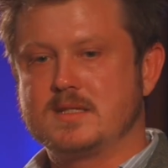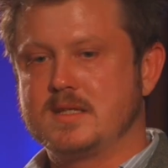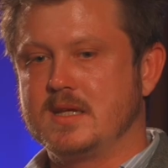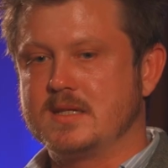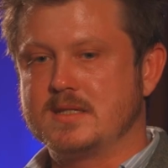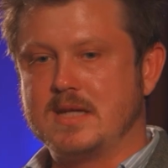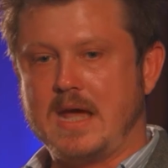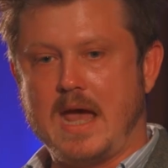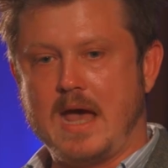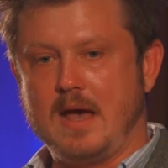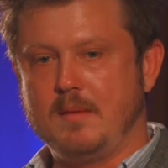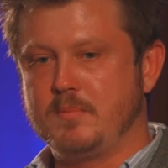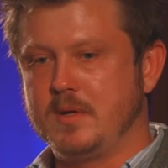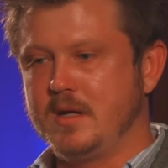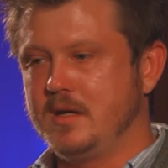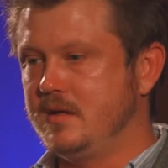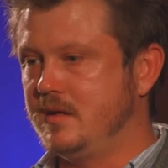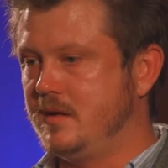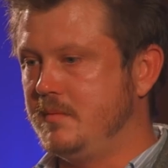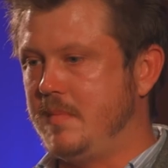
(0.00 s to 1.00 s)
things
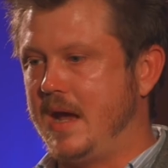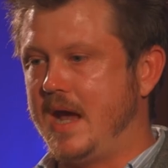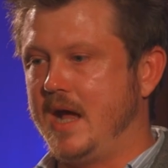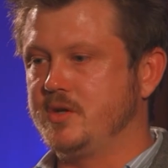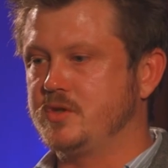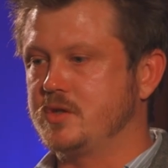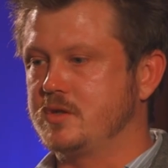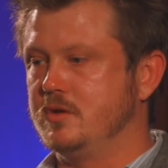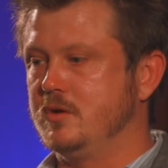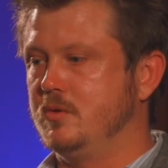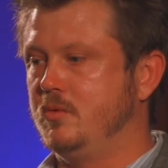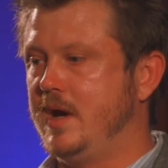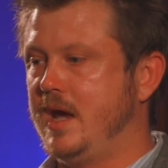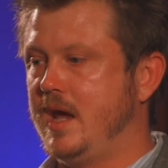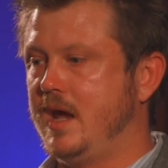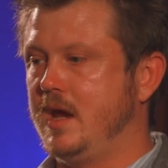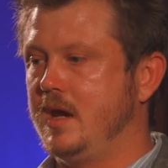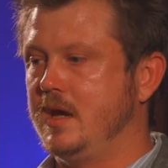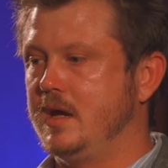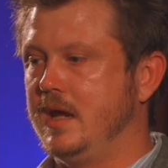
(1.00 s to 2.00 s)
happen in their magical
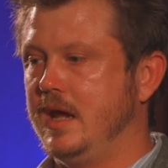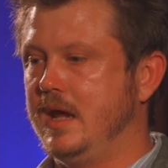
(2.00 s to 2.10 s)
way,